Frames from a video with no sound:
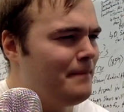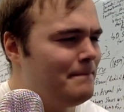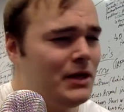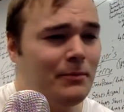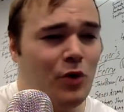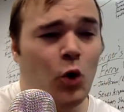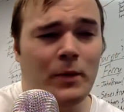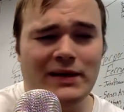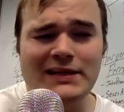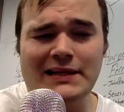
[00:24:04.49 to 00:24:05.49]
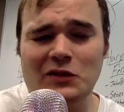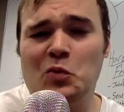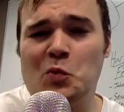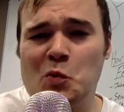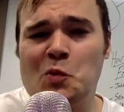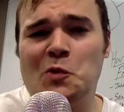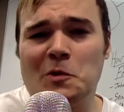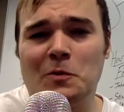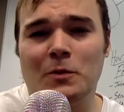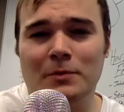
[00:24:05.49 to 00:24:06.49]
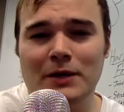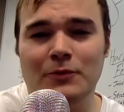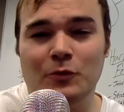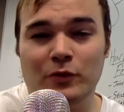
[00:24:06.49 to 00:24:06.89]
big moment in the war where people